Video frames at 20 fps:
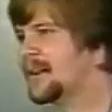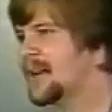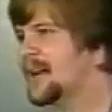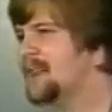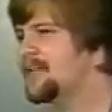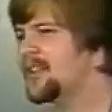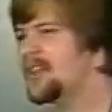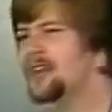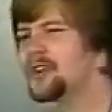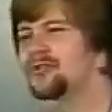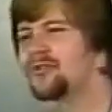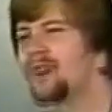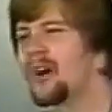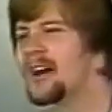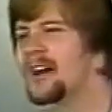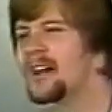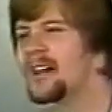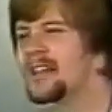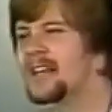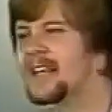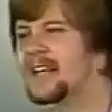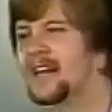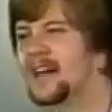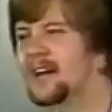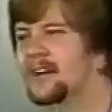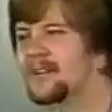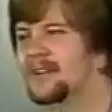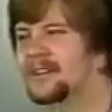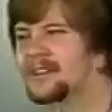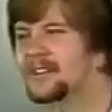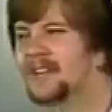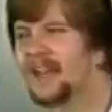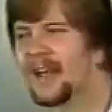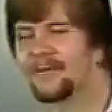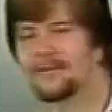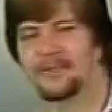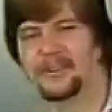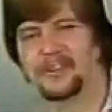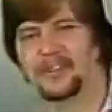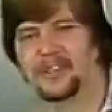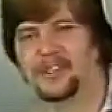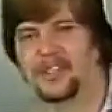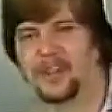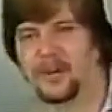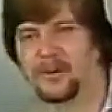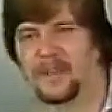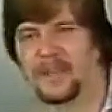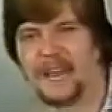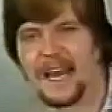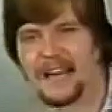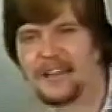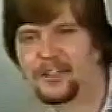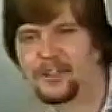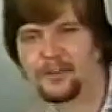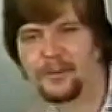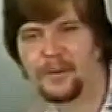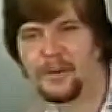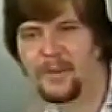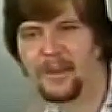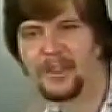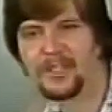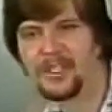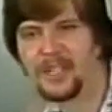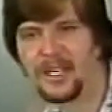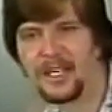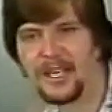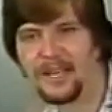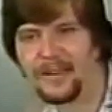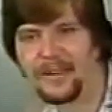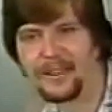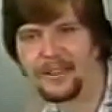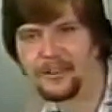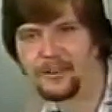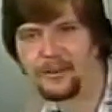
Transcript: Even the drunk in the gutter in San Francisco that has three months to live, has